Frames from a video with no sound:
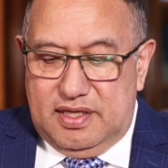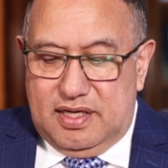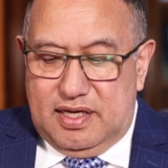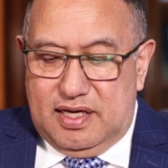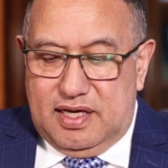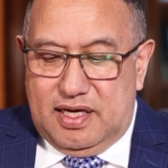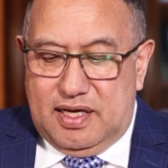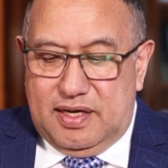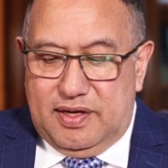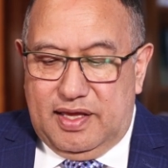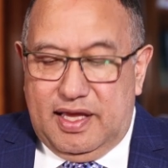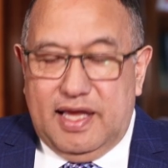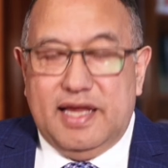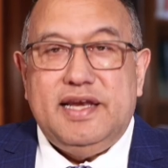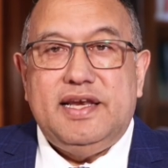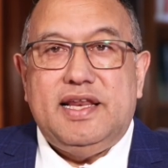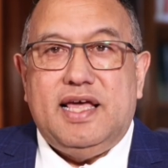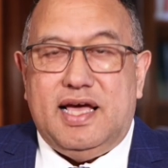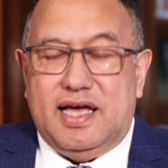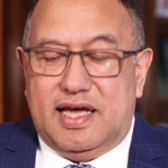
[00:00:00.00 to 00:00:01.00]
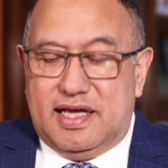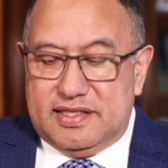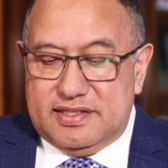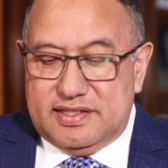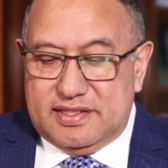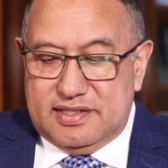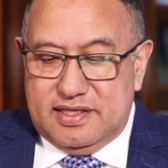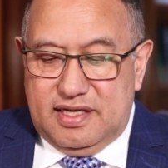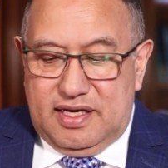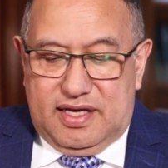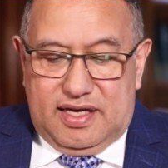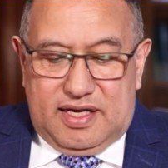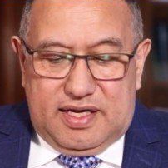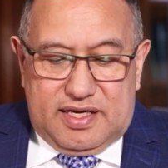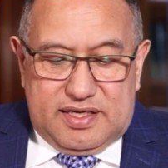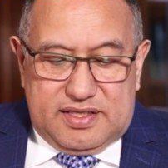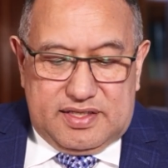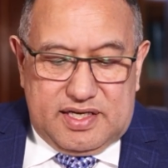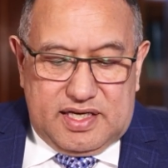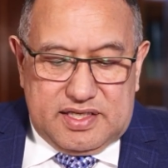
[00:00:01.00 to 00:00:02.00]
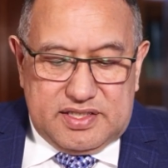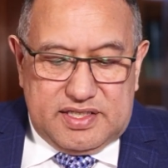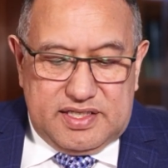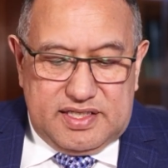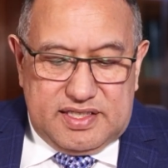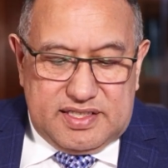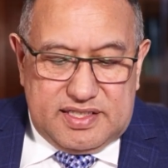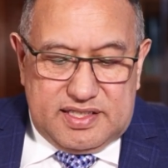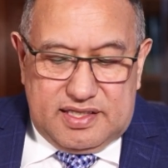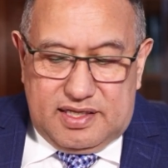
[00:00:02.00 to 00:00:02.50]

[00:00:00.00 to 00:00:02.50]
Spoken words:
and asked, does she